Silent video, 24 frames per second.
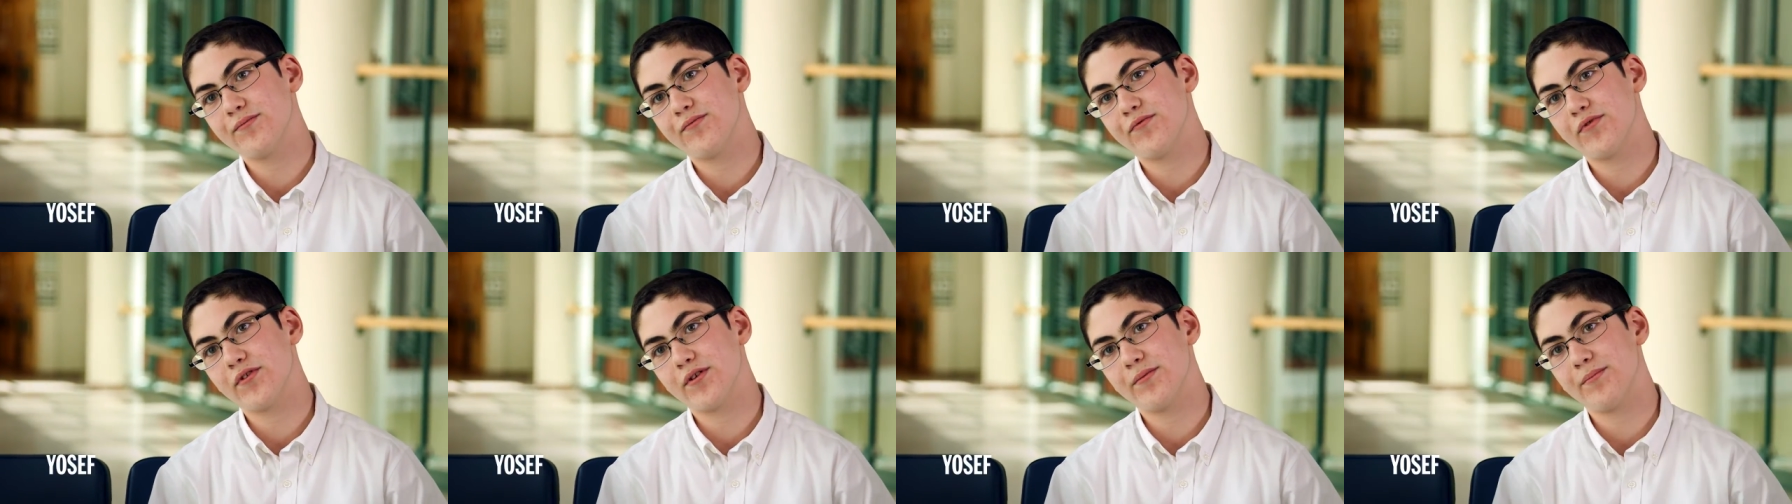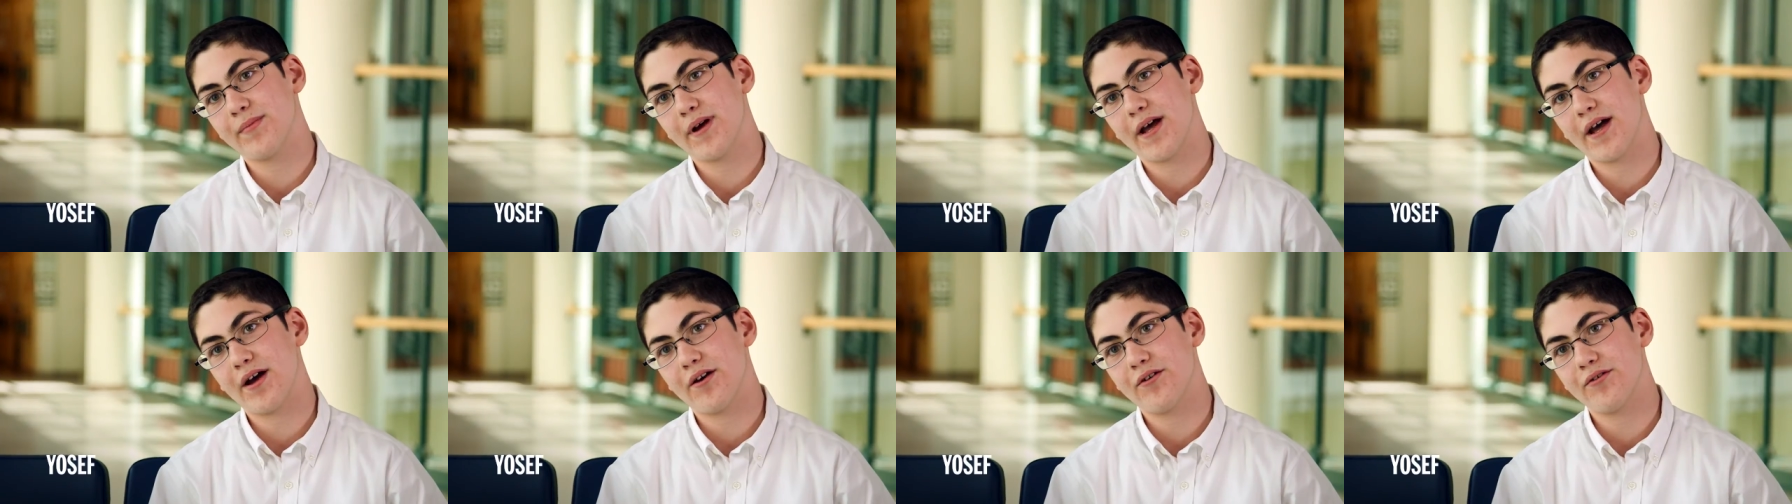for
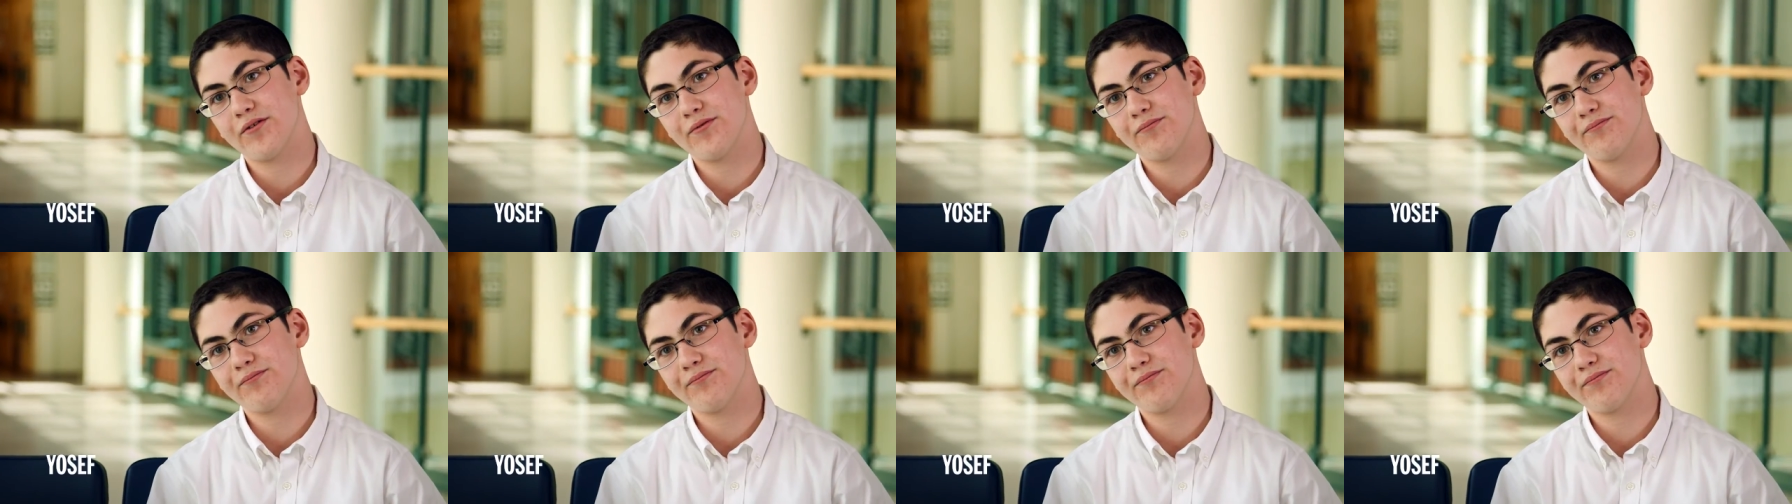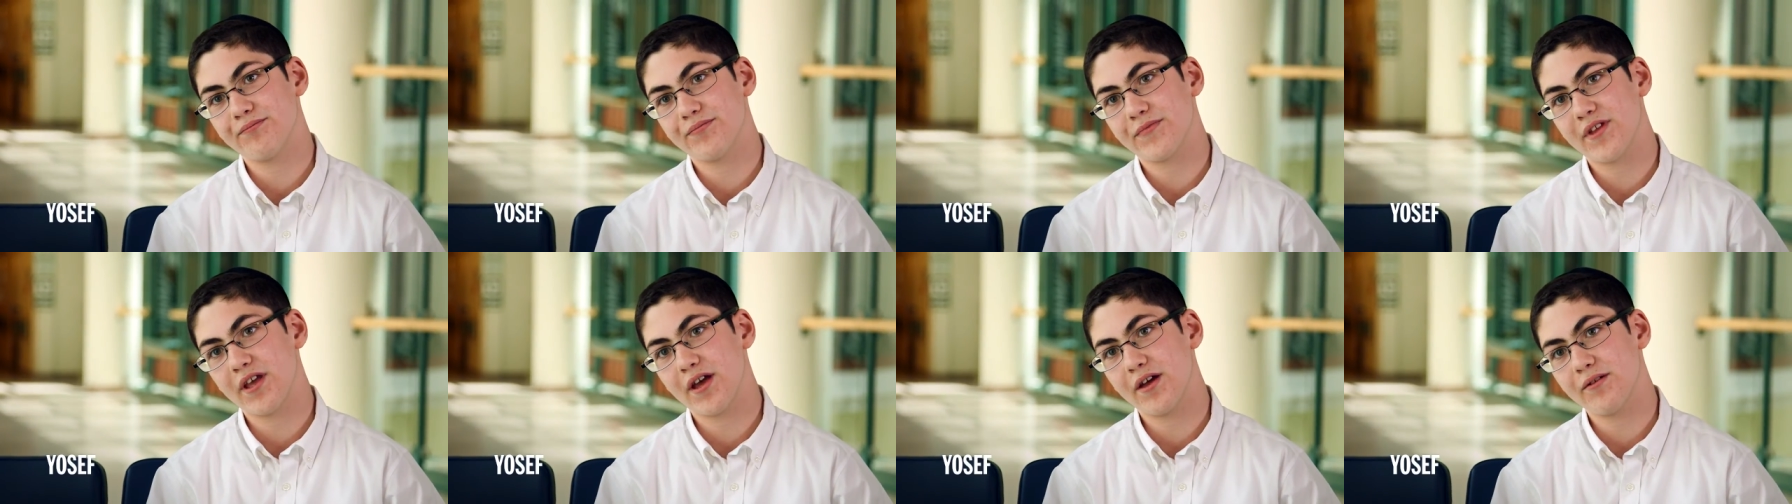about
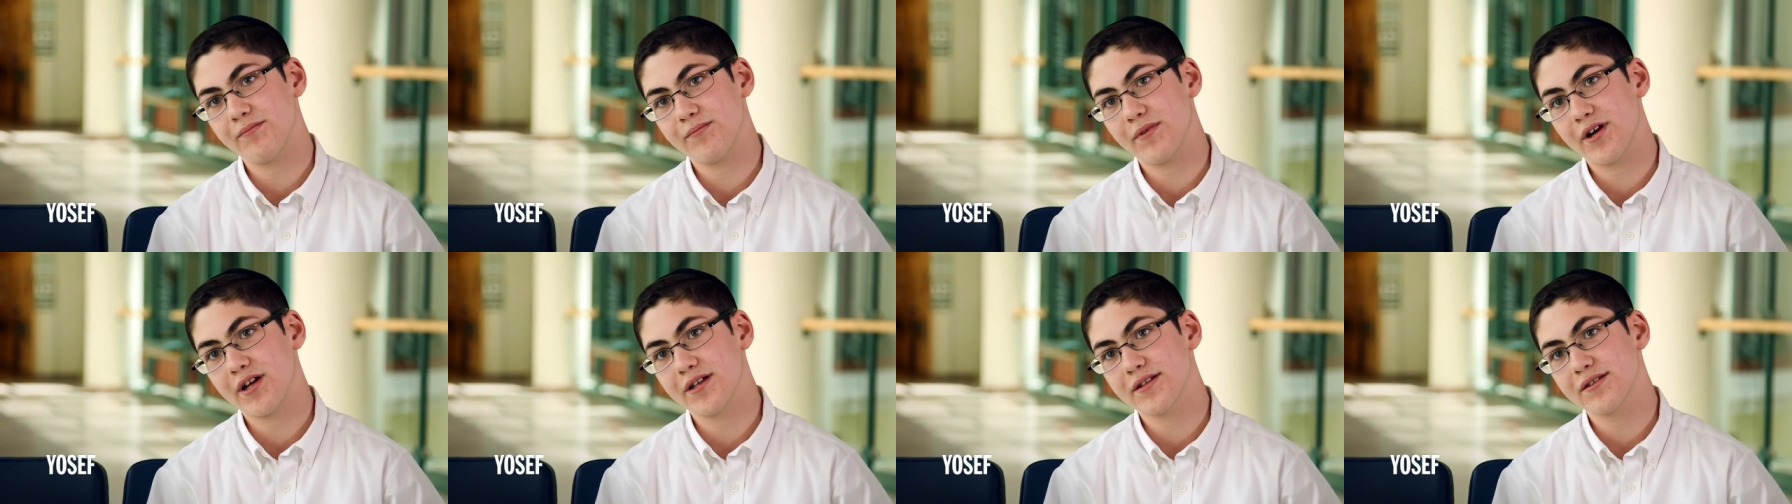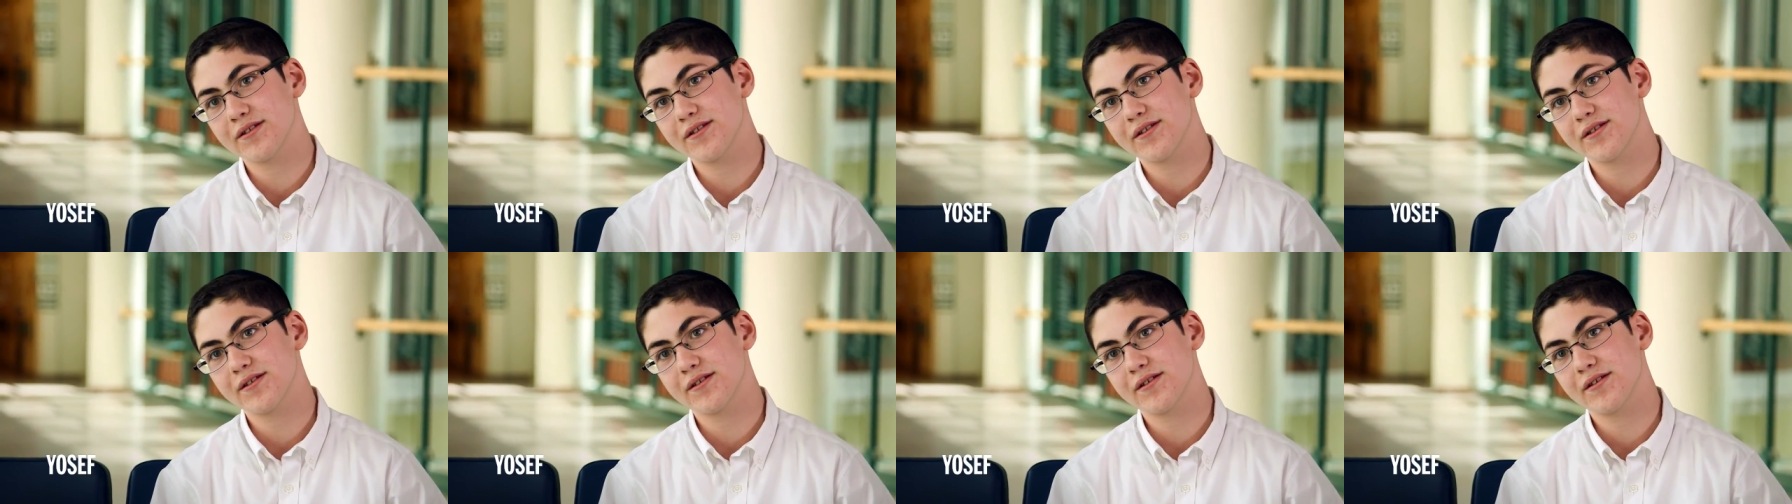10
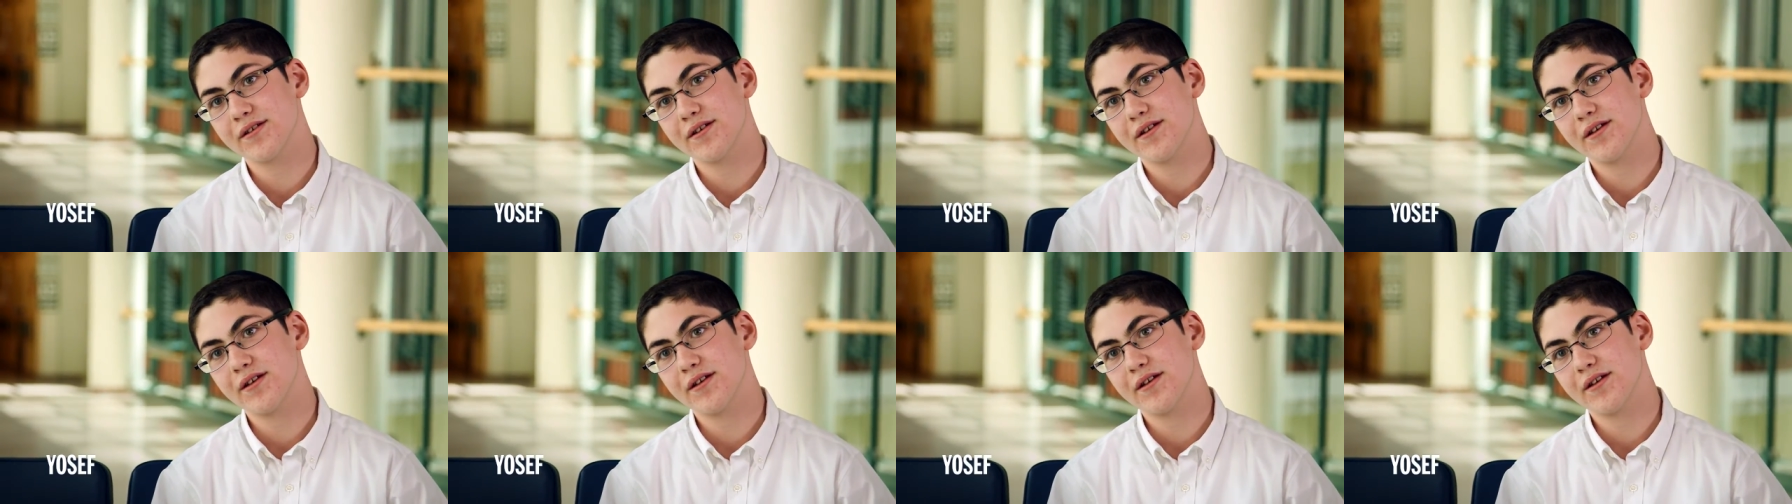months.